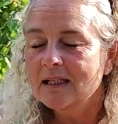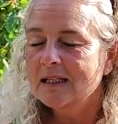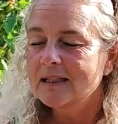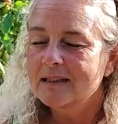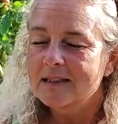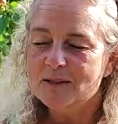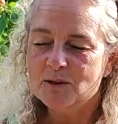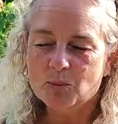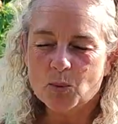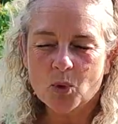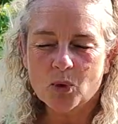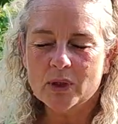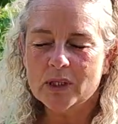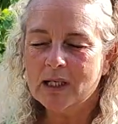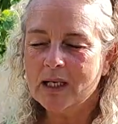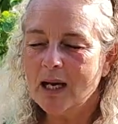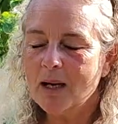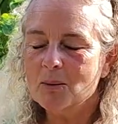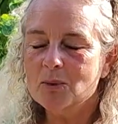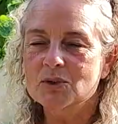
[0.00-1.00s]
And this
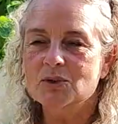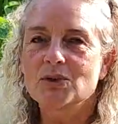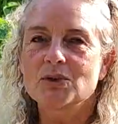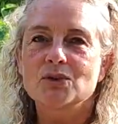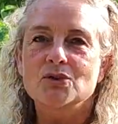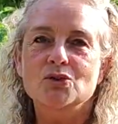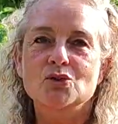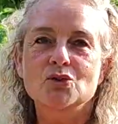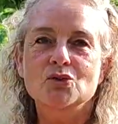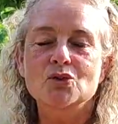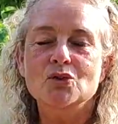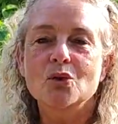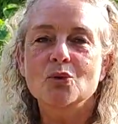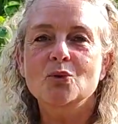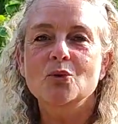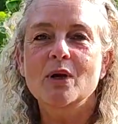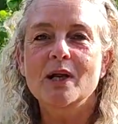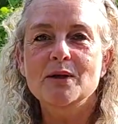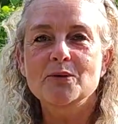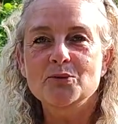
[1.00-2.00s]
morning I was just so
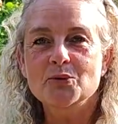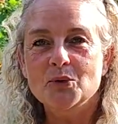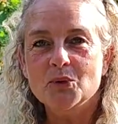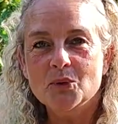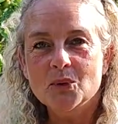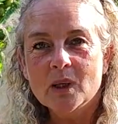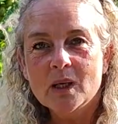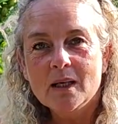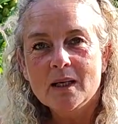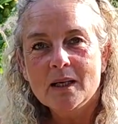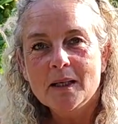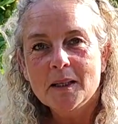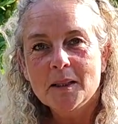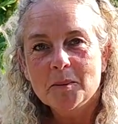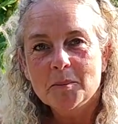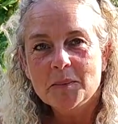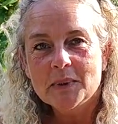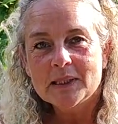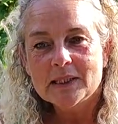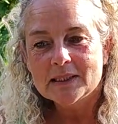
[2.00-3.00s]
grateful
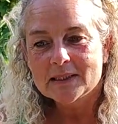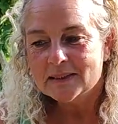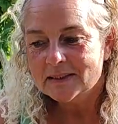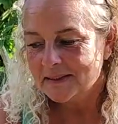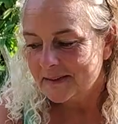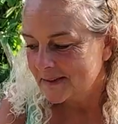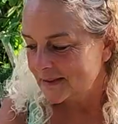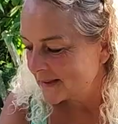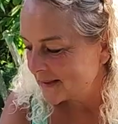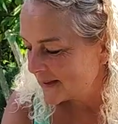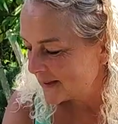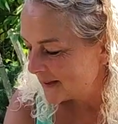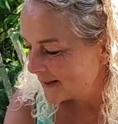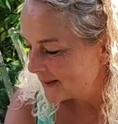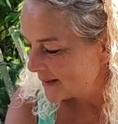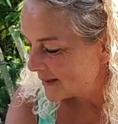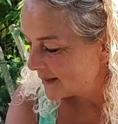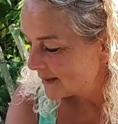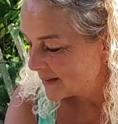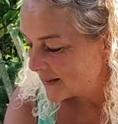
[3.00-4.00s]
because
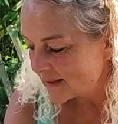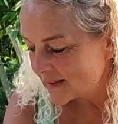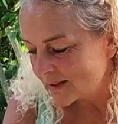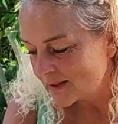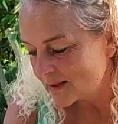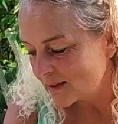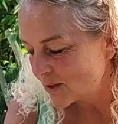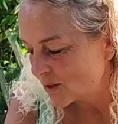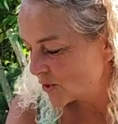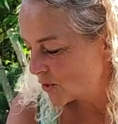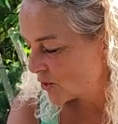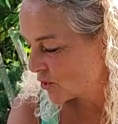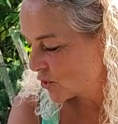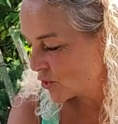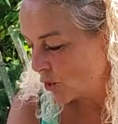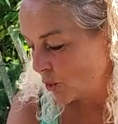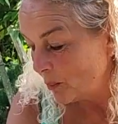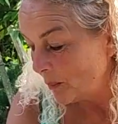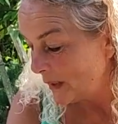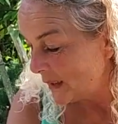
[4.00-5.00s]
uh, there's
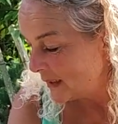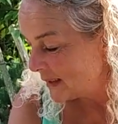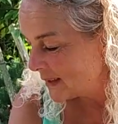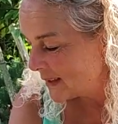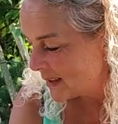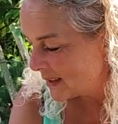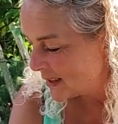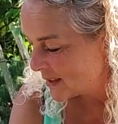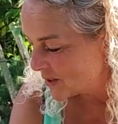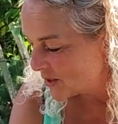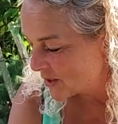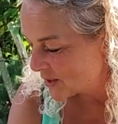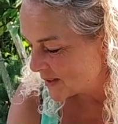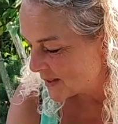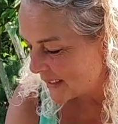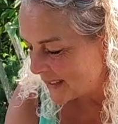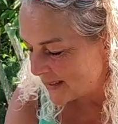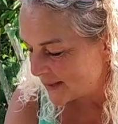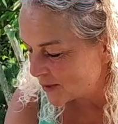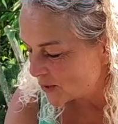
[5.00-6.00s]
so many delicious
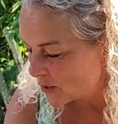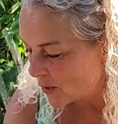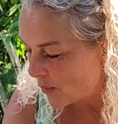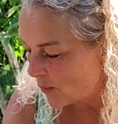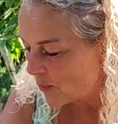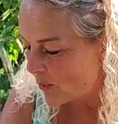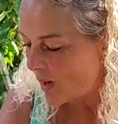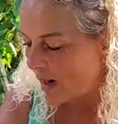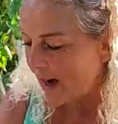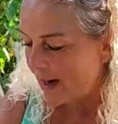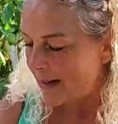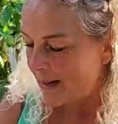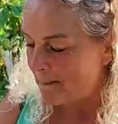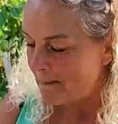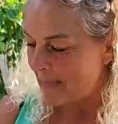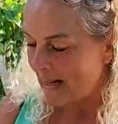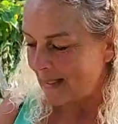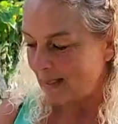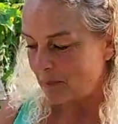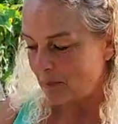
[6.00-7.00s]
things. So I
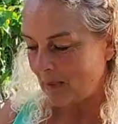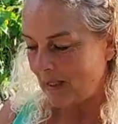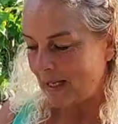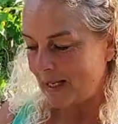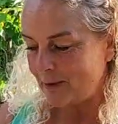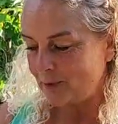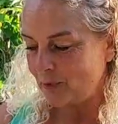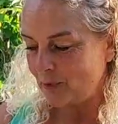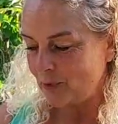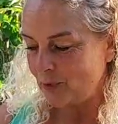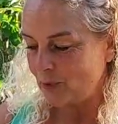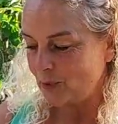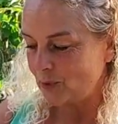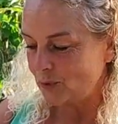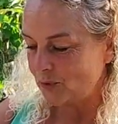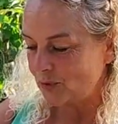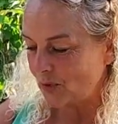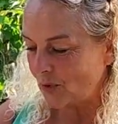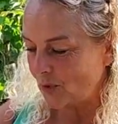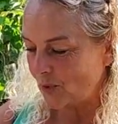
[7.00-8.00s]
made a plate for you
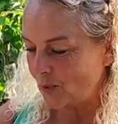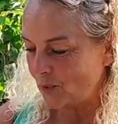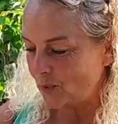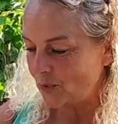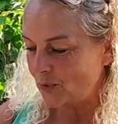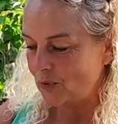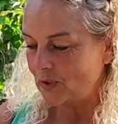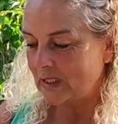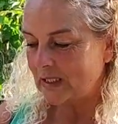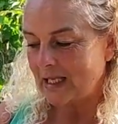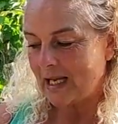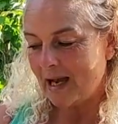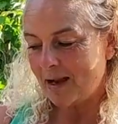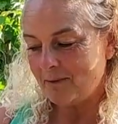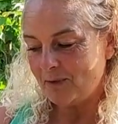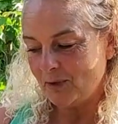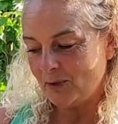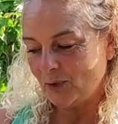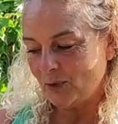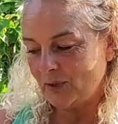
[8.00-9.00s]
so you can have
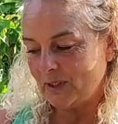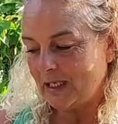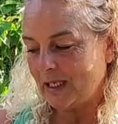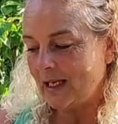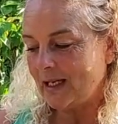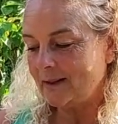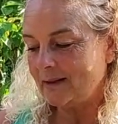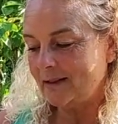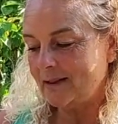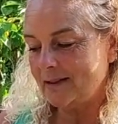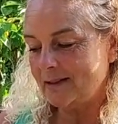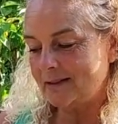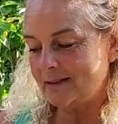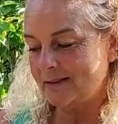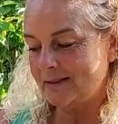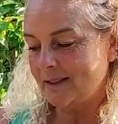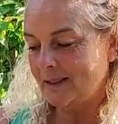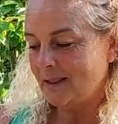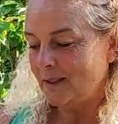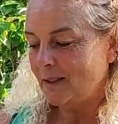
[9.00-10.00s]
a look at
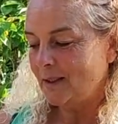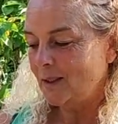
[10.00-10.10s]
this